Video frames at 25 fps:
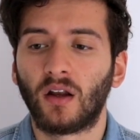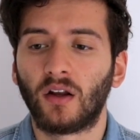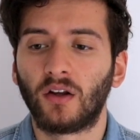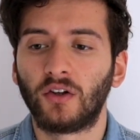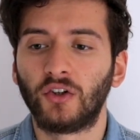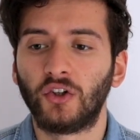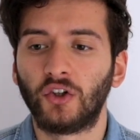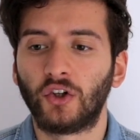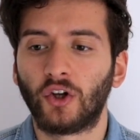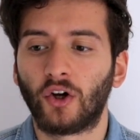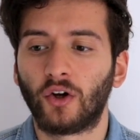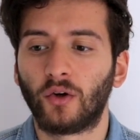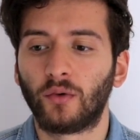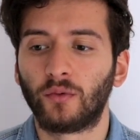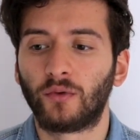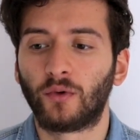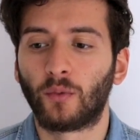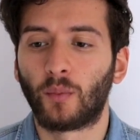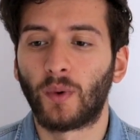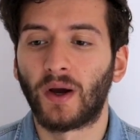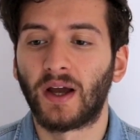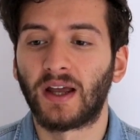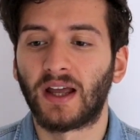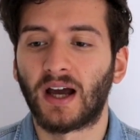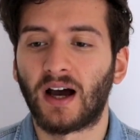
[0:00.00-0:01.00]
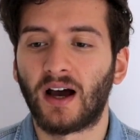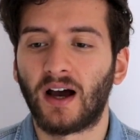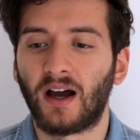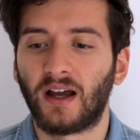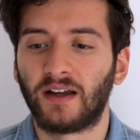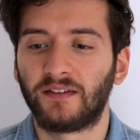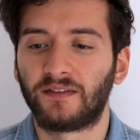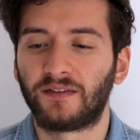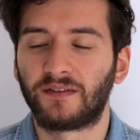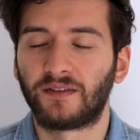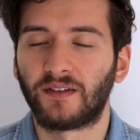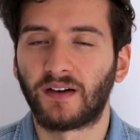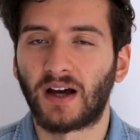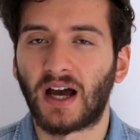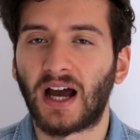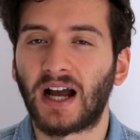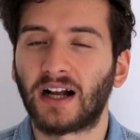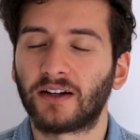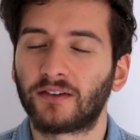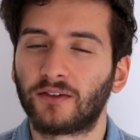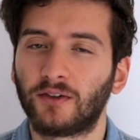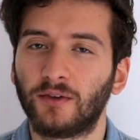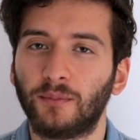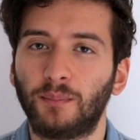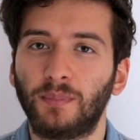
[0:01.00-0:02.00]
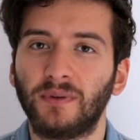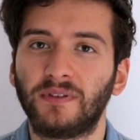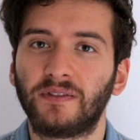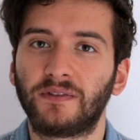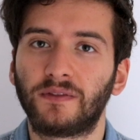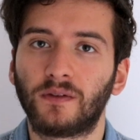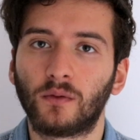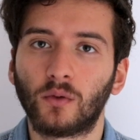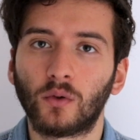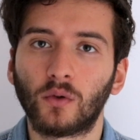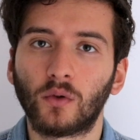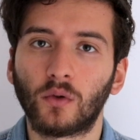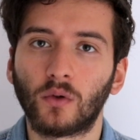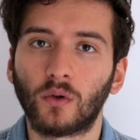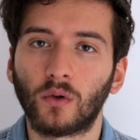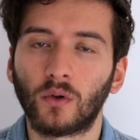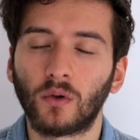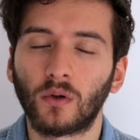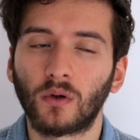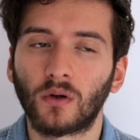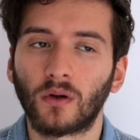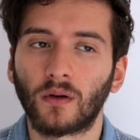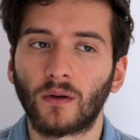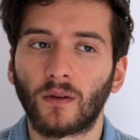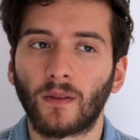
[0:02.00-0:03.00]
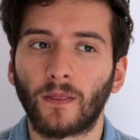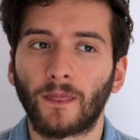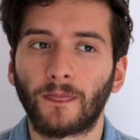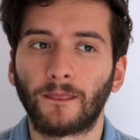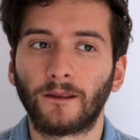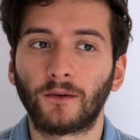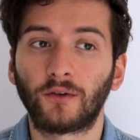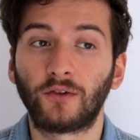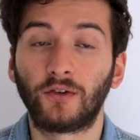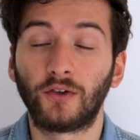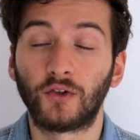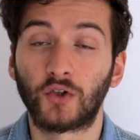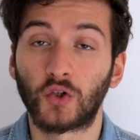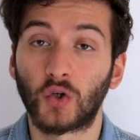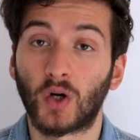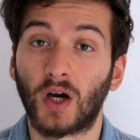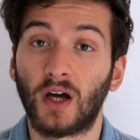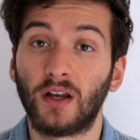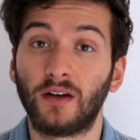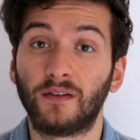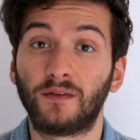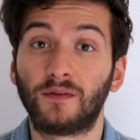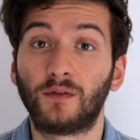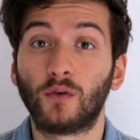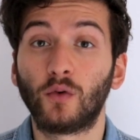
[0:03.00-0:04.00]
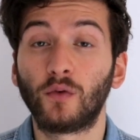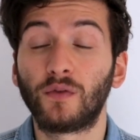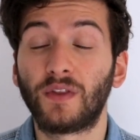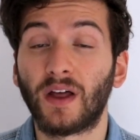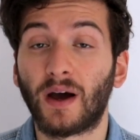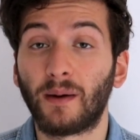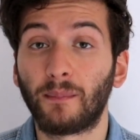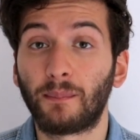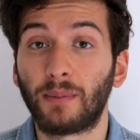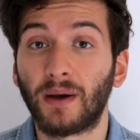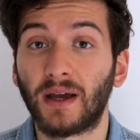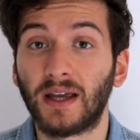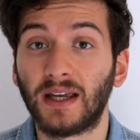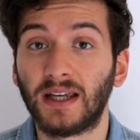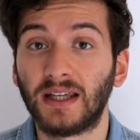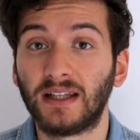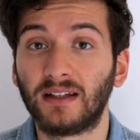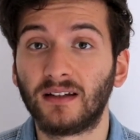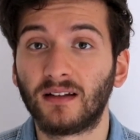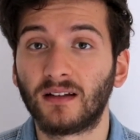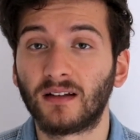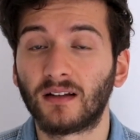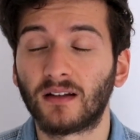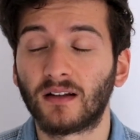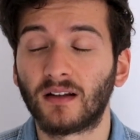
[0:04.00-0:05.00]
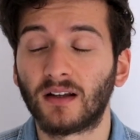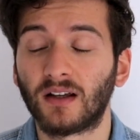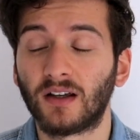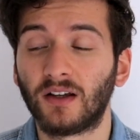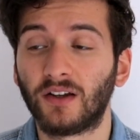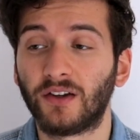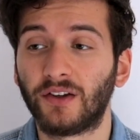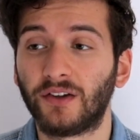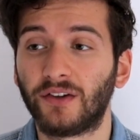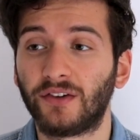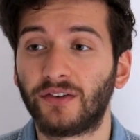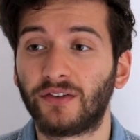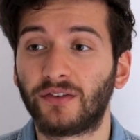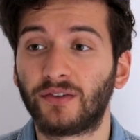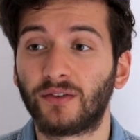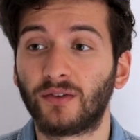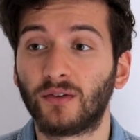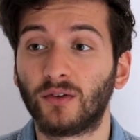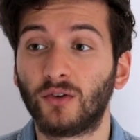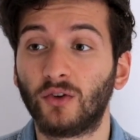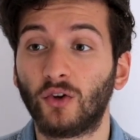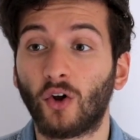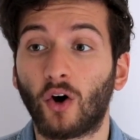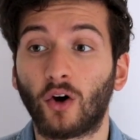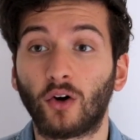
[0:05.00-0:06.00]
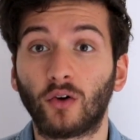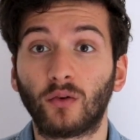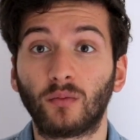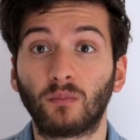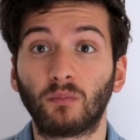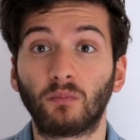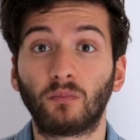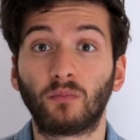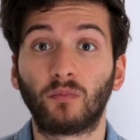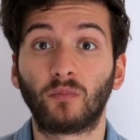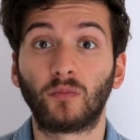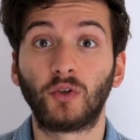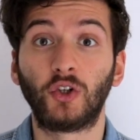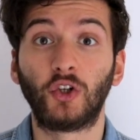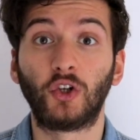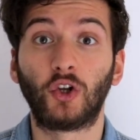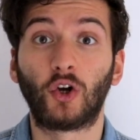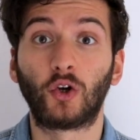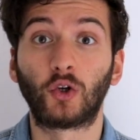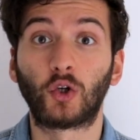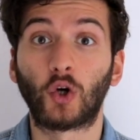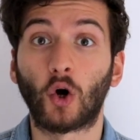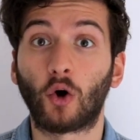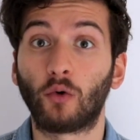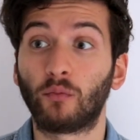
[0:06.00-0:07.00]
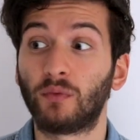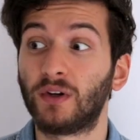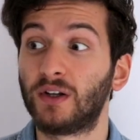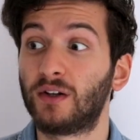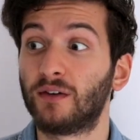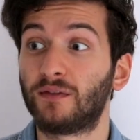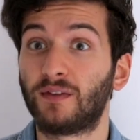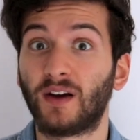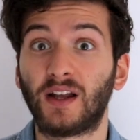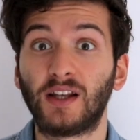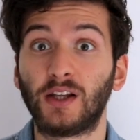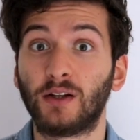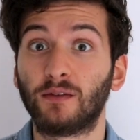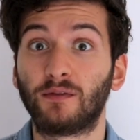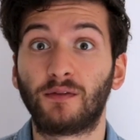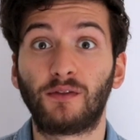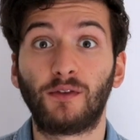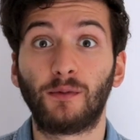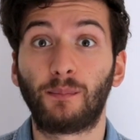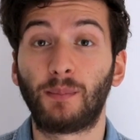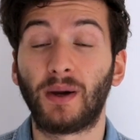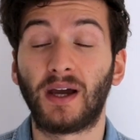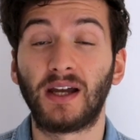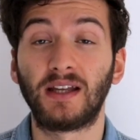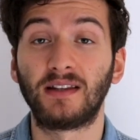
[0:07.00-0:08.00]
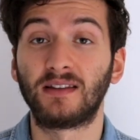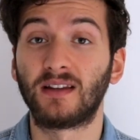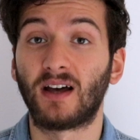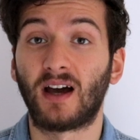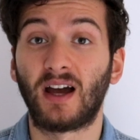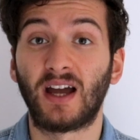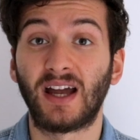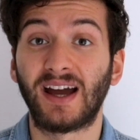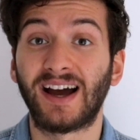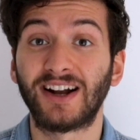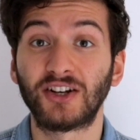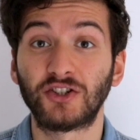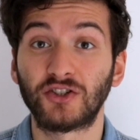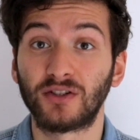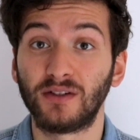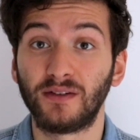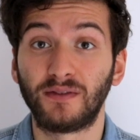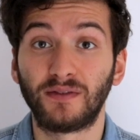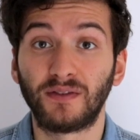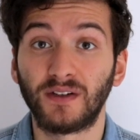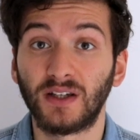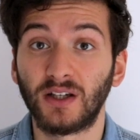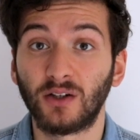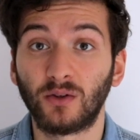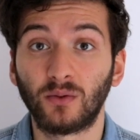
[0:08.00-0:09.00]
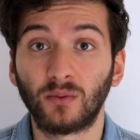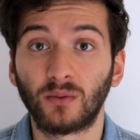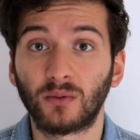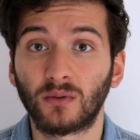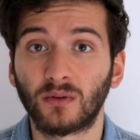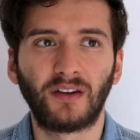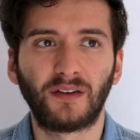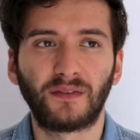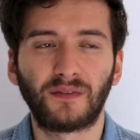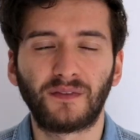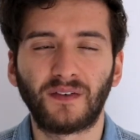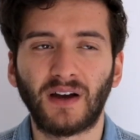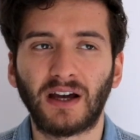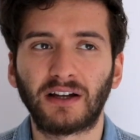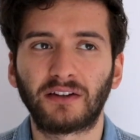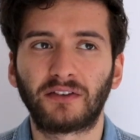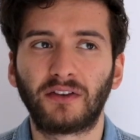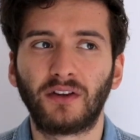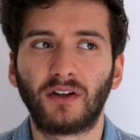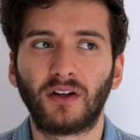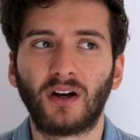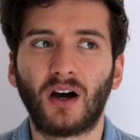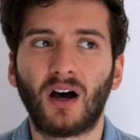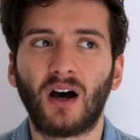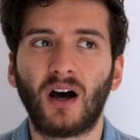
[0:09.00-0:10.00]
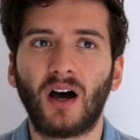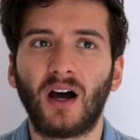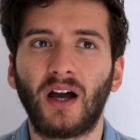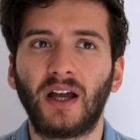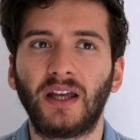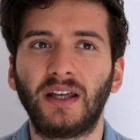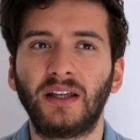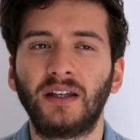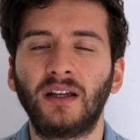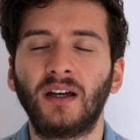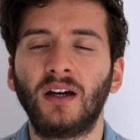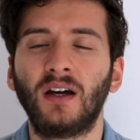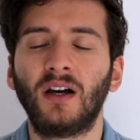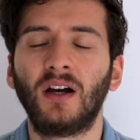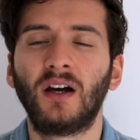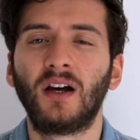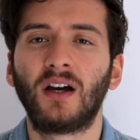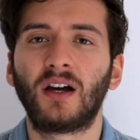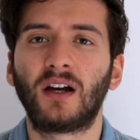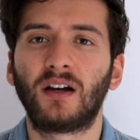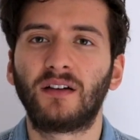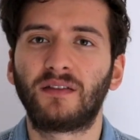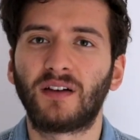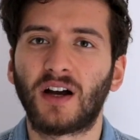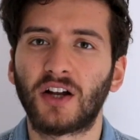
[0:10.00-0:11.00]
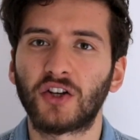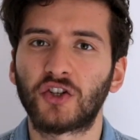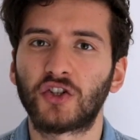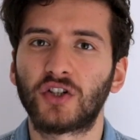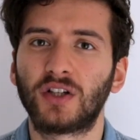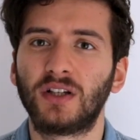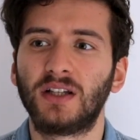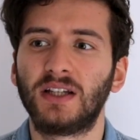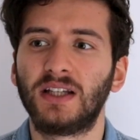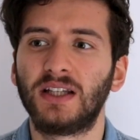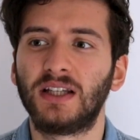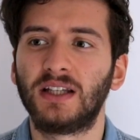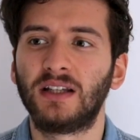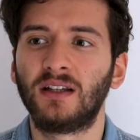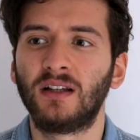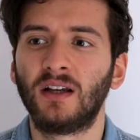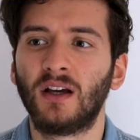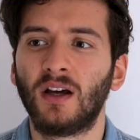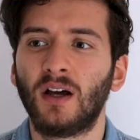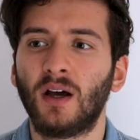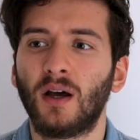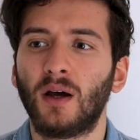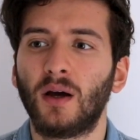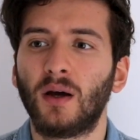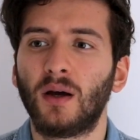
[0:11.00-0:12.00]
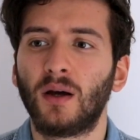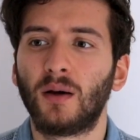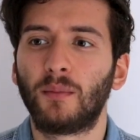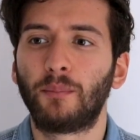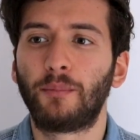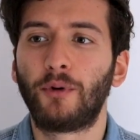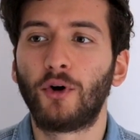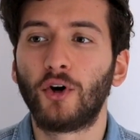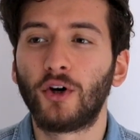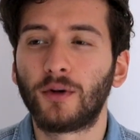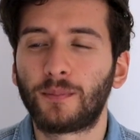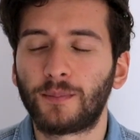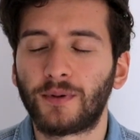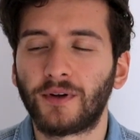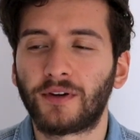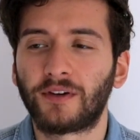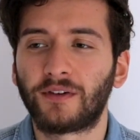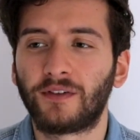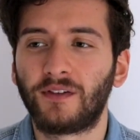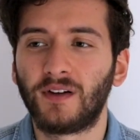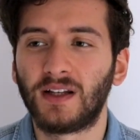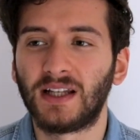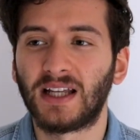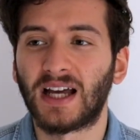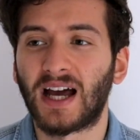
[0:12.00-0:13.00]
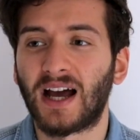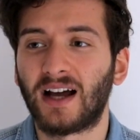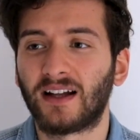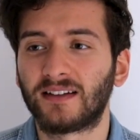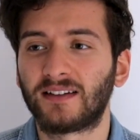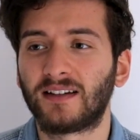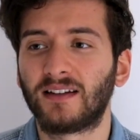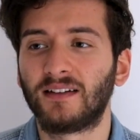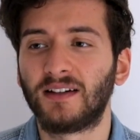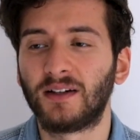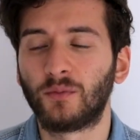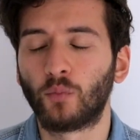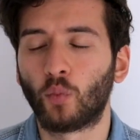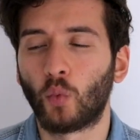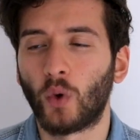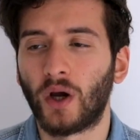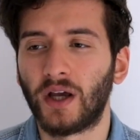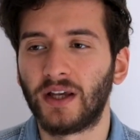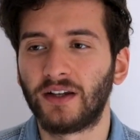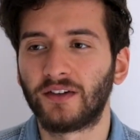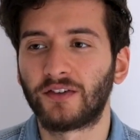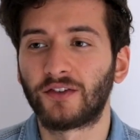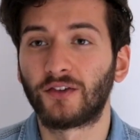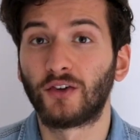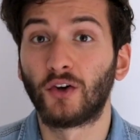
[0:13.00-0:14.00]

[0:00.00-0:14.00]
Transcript: you know, the way I've acted before to try and avoid that pain has not, you know, got rid of any of the pain that I actually feel. The fact that I have actually purposefully acted in ways